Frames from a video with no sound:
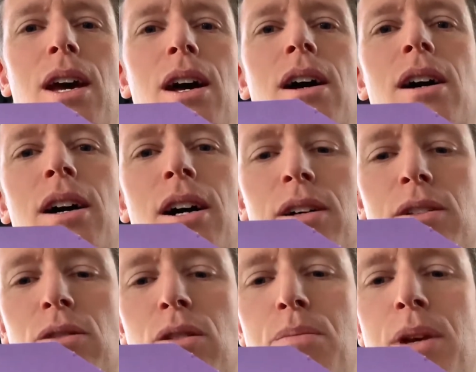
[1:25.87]

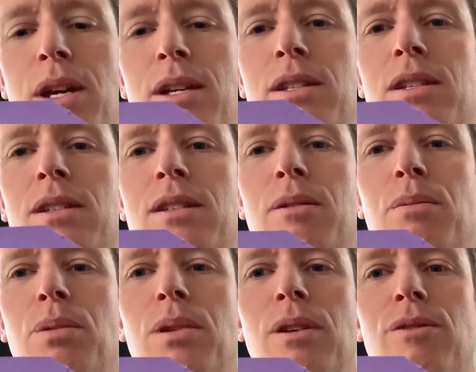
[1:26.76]
So our base is
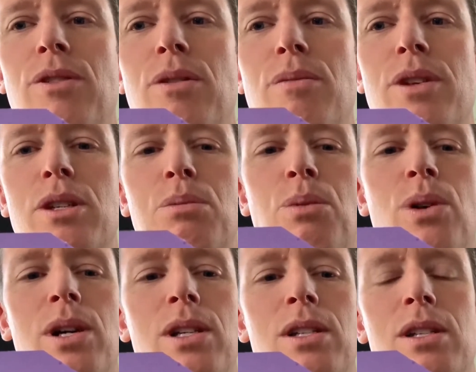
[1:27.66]
simply from this
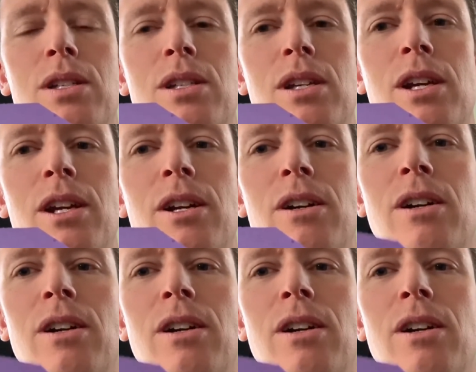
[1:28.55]
point to here,